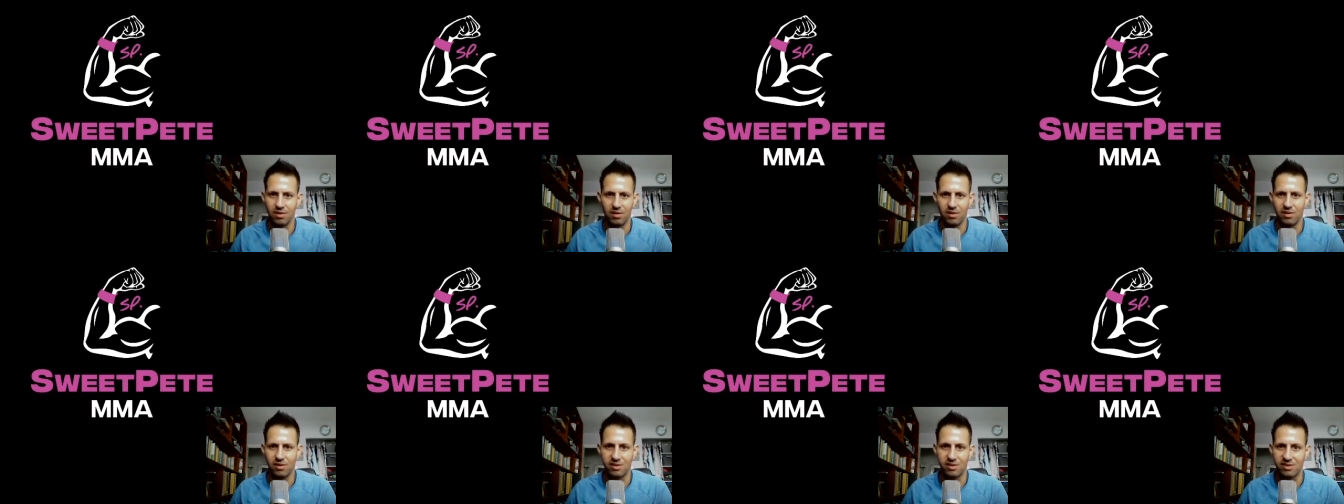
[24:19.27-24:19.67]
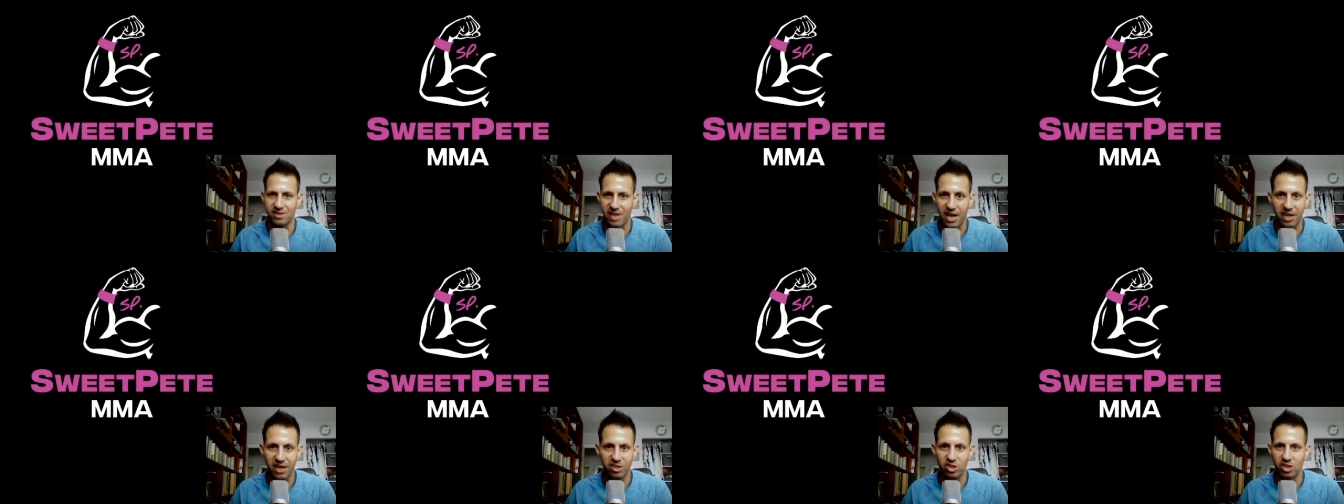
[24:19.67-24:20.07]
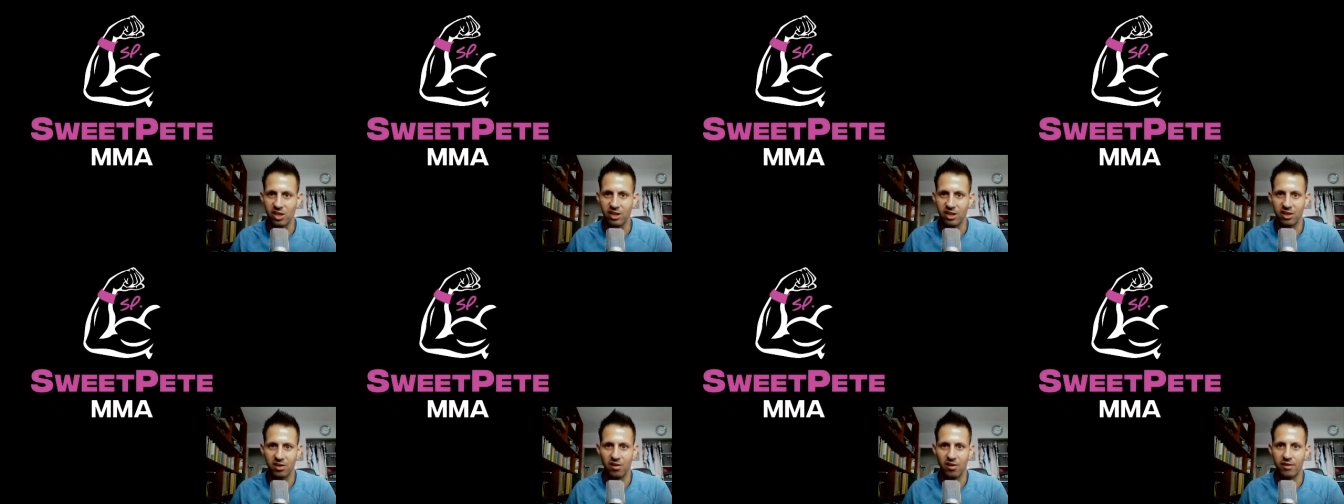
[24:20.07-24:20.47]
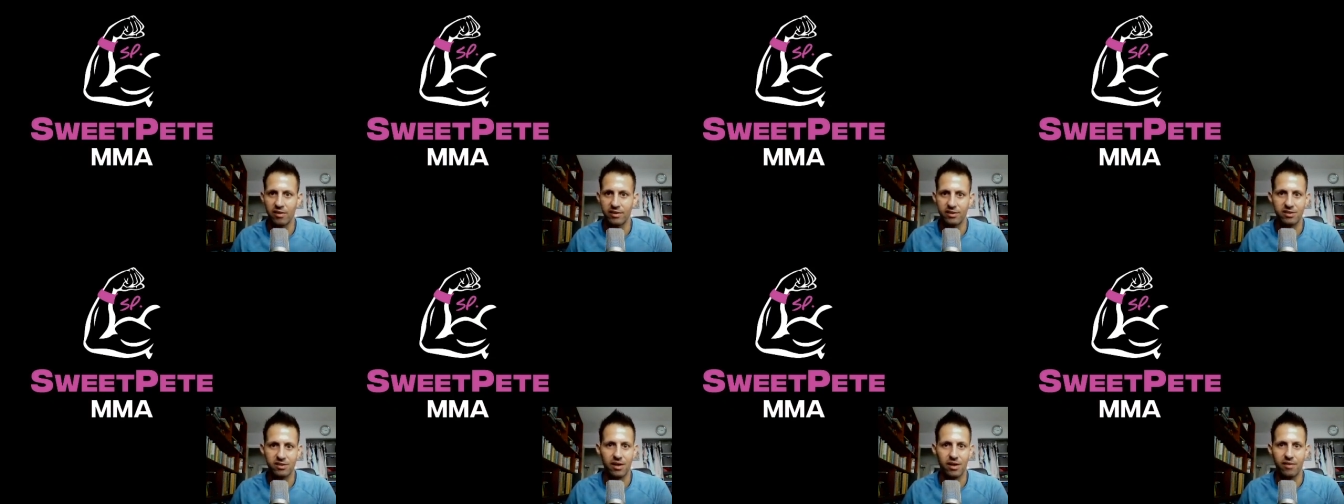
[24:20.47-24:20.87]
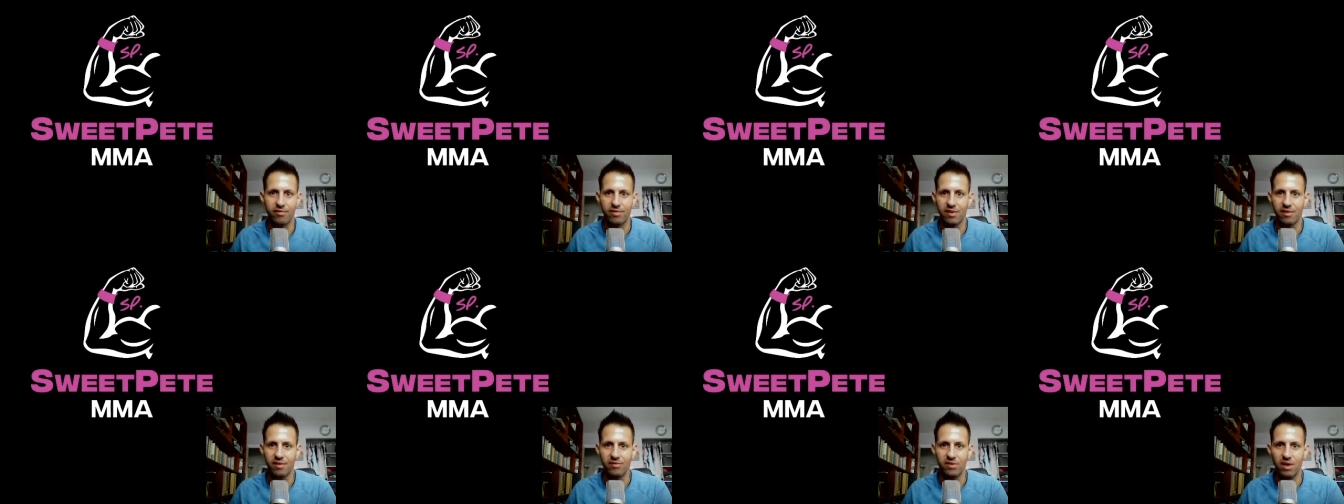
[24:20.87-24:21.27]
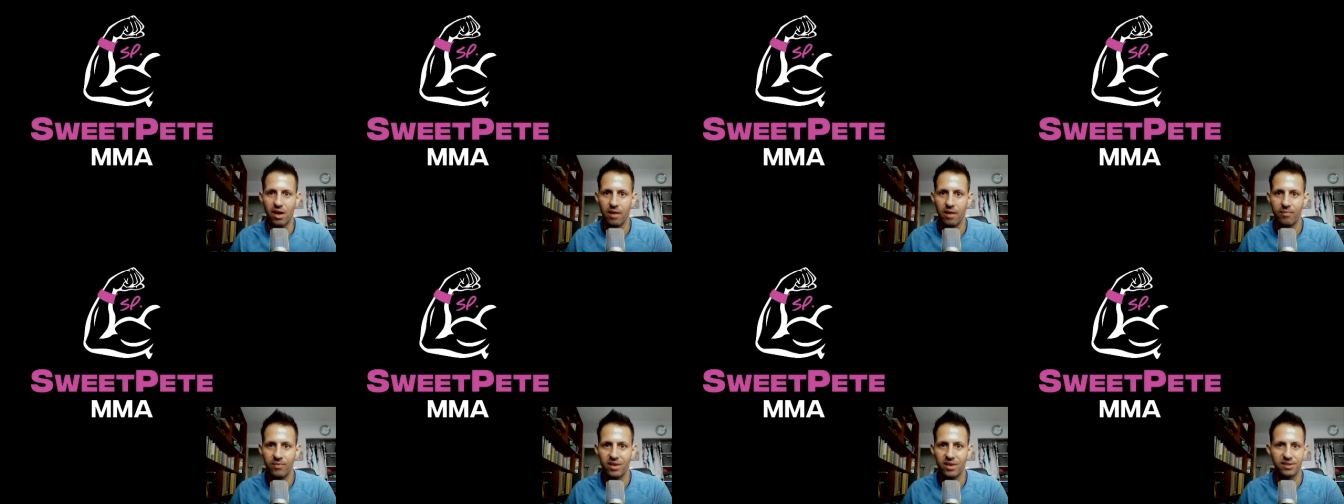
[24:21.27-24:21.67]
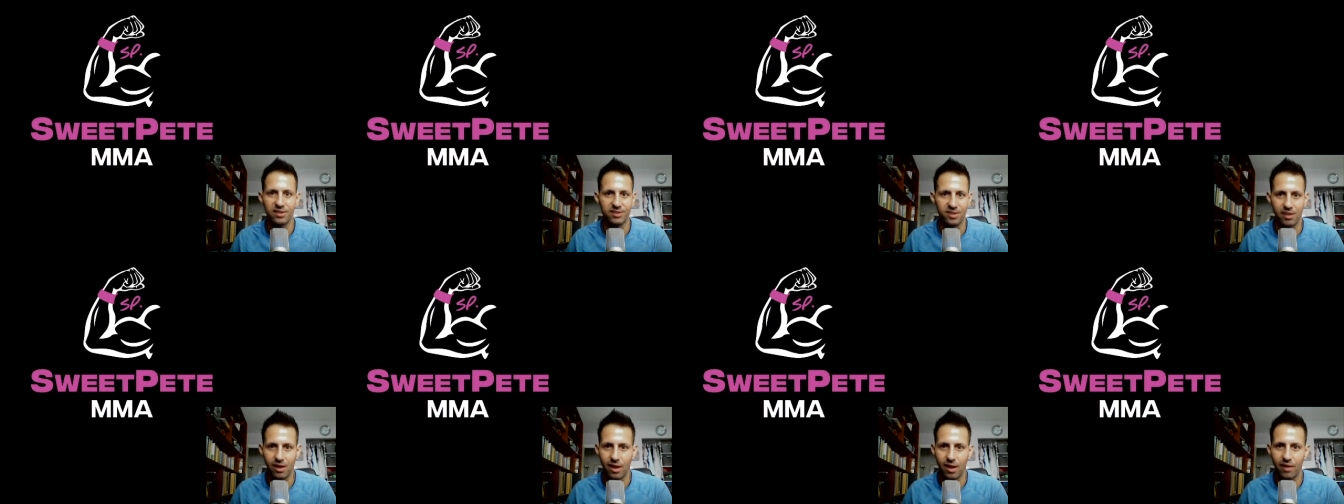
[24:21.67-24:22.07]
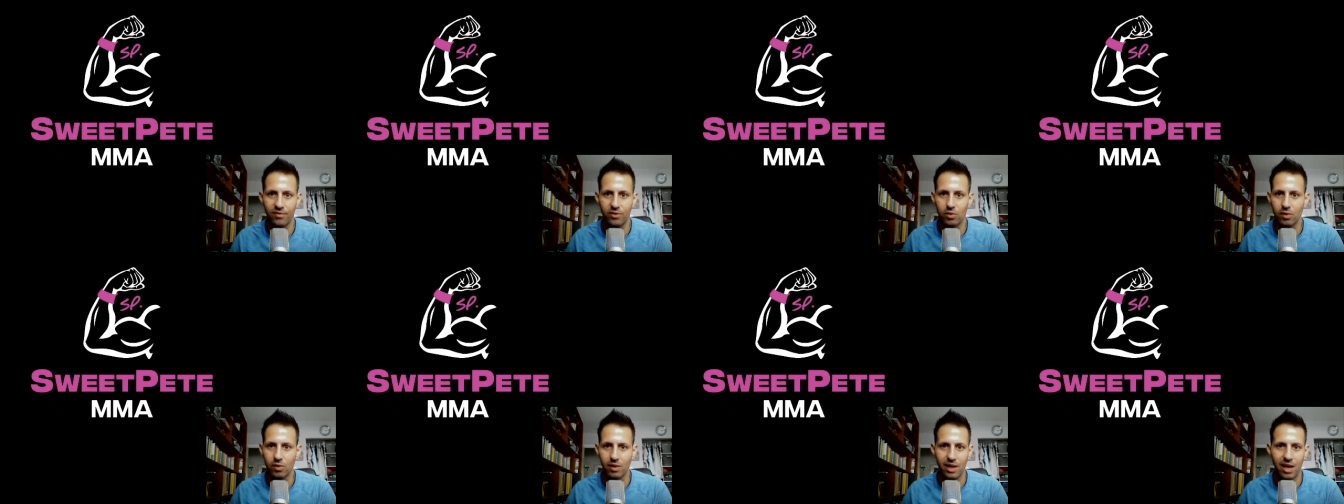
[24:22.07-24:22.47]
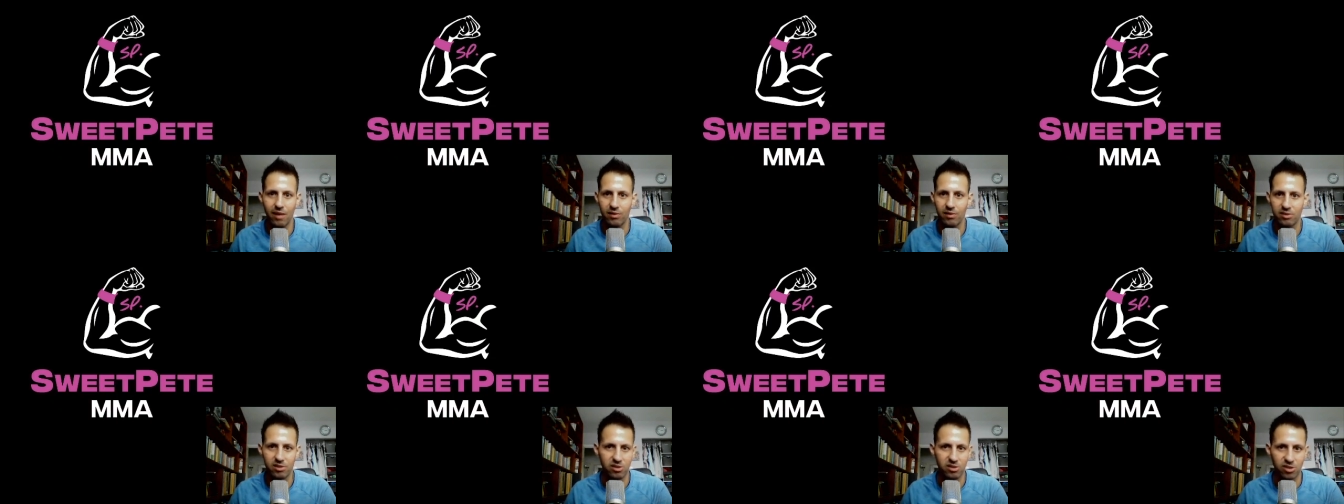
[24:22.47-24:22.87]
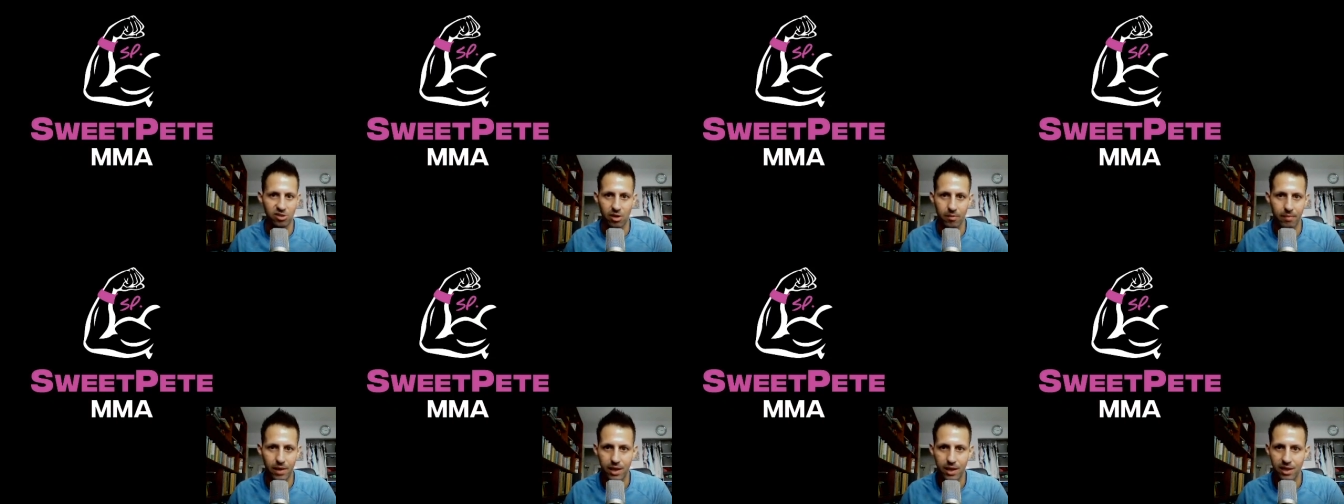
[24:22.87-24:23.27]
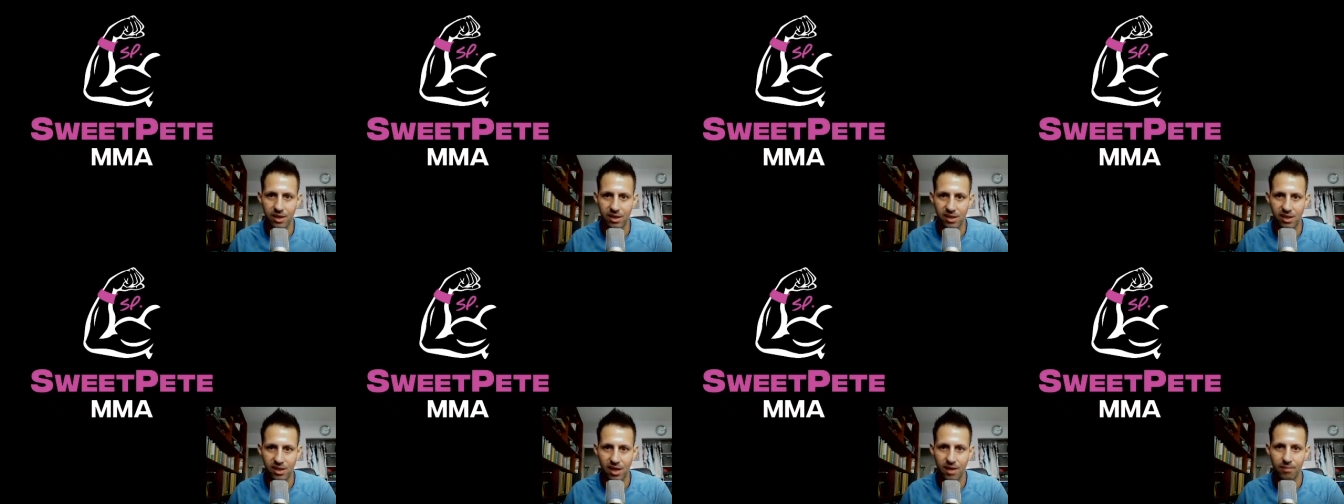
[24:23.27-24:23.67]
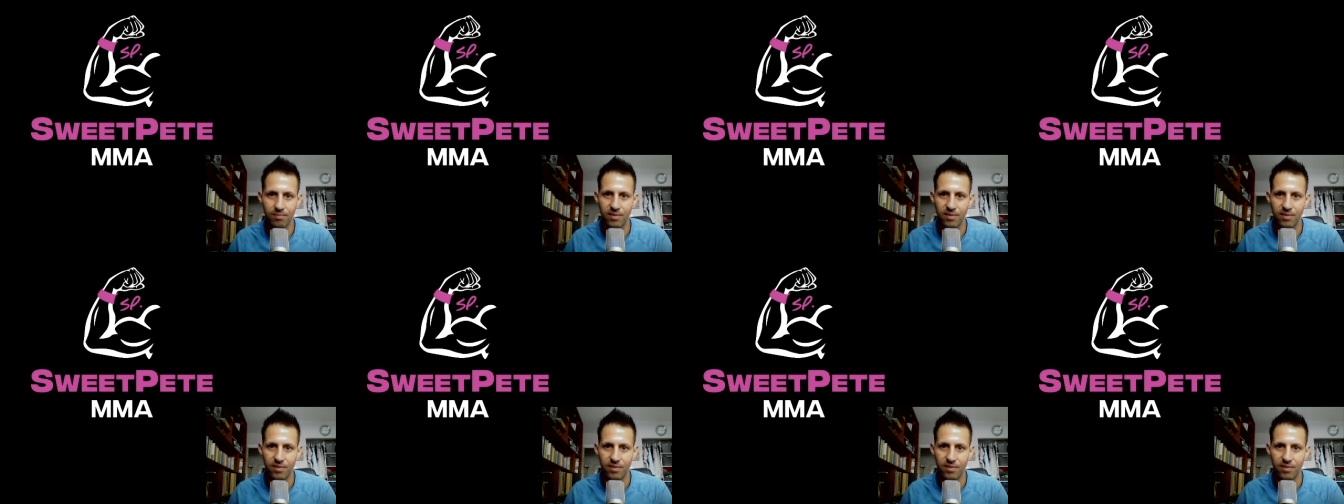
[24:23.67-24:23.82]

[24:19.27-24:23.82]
the sanctioning and all the stuff they've done is enough to allow us to start betting again.